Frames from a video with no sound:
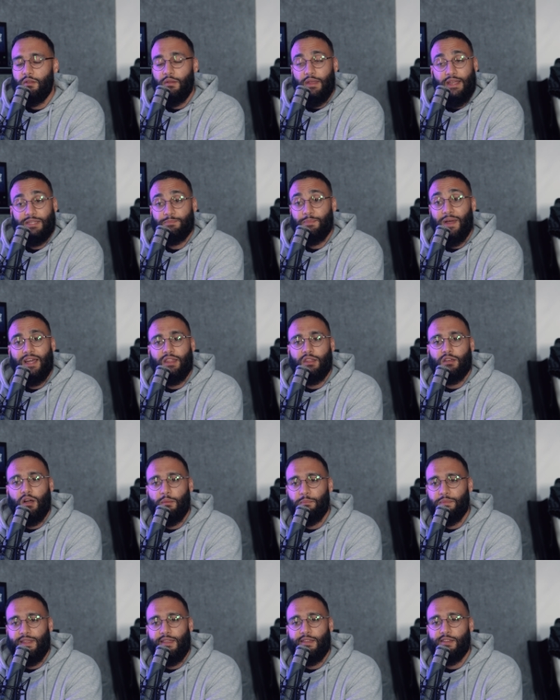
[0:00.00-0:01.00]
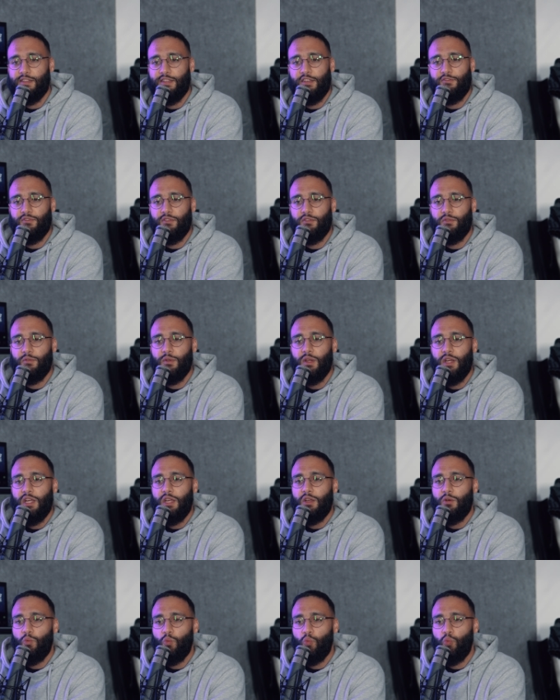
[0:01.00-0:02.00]
expand the company into different
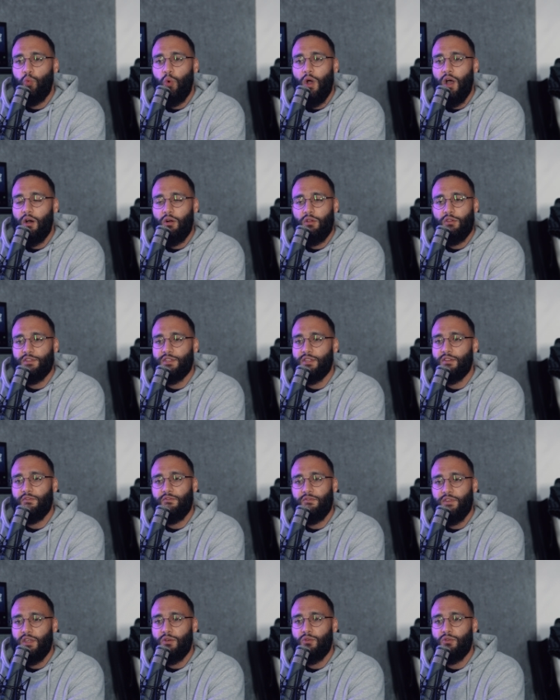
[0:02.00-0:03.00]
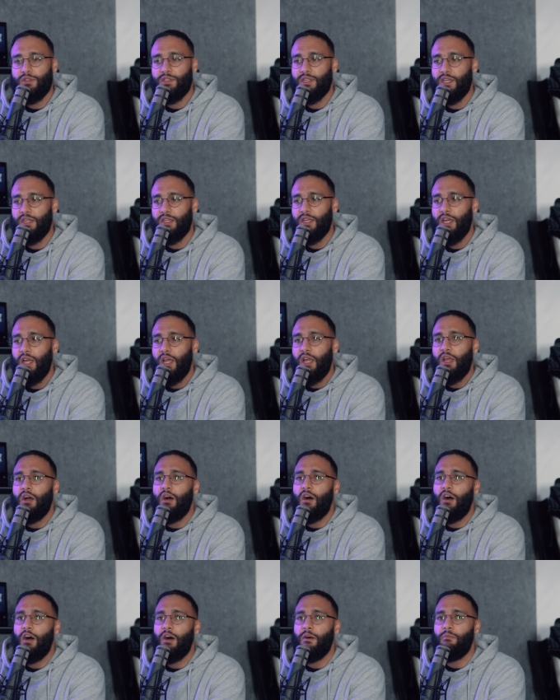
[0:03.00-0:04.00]
worlds and fields and
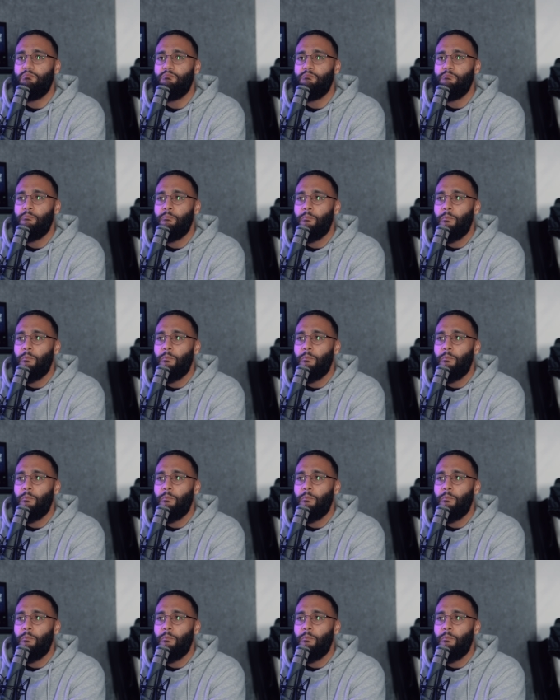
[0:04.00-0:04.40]
um,